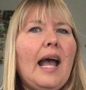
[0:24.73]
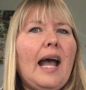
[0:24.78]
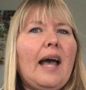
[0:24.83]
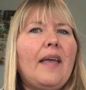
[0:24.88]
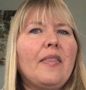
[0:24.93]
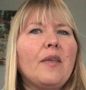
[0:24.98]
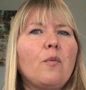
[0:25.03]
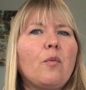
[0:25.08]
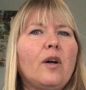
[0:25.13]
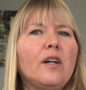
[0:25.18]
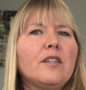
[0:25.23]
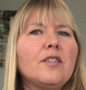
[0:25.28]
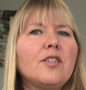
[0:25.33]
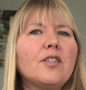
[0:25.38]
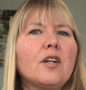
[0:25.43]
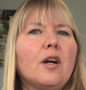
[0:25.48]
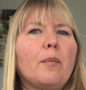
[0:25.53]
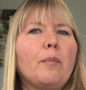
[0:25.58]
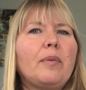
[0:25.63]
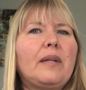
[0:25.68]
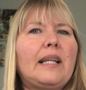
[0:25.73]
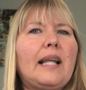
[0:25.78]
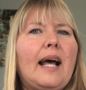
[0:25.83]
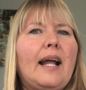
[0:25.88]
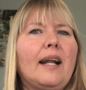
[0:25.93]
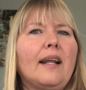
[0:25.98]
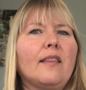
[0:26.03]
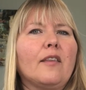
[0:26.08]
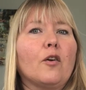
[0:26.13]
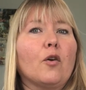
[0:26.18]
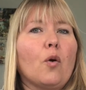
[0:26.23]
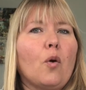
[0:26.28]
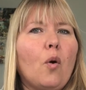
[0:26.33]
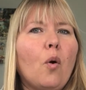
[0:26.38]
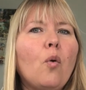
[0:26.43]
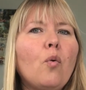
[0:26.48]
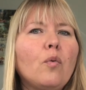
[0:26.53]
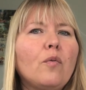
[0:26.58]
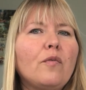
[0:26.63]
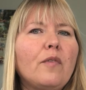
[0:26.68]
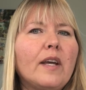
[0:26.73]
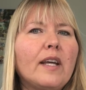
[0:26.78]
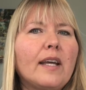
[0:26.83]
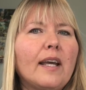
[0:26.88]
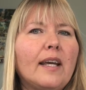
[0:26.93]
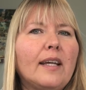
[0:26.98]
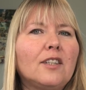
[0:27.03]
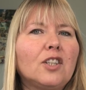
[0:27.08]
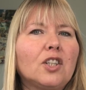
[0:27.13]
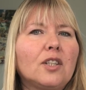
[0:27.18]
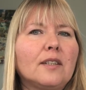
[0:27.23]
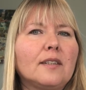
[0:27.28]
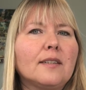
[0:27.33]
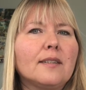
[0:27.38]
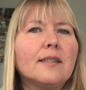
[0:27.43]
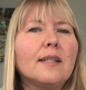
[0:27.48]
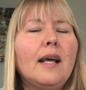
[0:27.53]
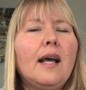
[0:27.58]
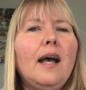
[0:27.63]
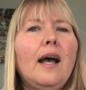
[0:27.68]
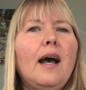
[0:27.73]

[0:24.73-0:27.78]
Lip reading: and they want to start planning their own vacations